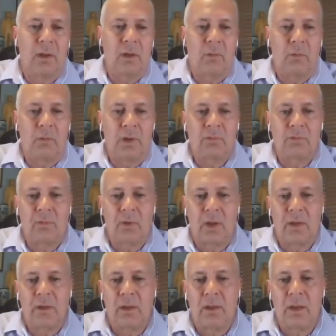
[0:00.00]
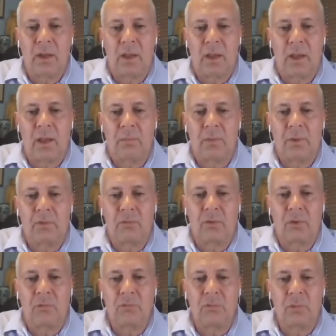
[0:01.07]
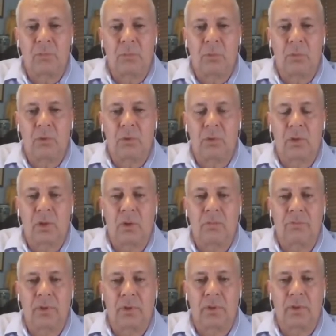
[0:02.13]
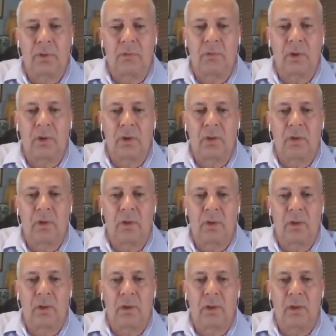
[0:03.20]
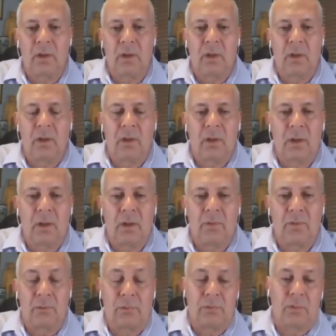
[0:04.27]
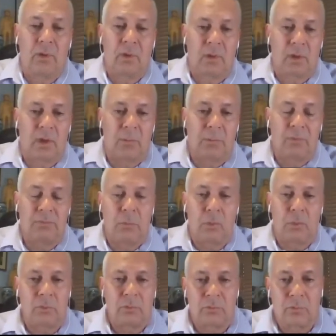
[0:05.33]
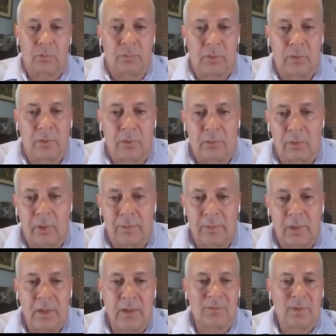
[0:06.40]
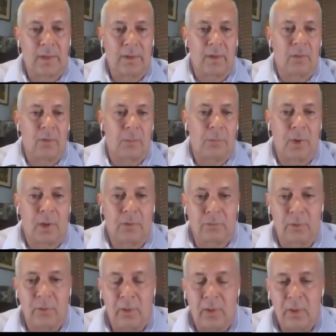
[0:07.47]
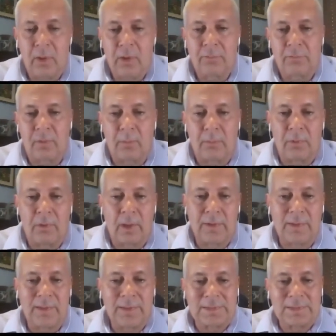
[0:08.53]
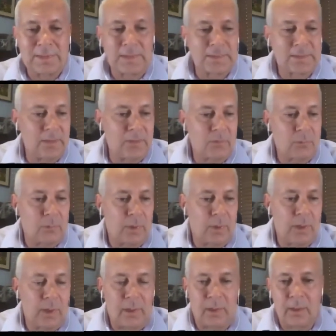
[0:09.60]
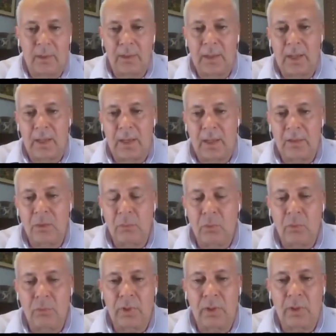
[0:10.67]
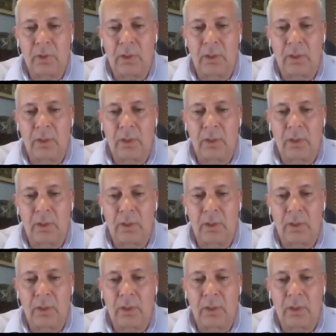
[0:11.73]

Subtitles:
west side, but there's also a portal over here on the, there's a couple of portals over here on the east side of the deposit from the 1960s when an antimony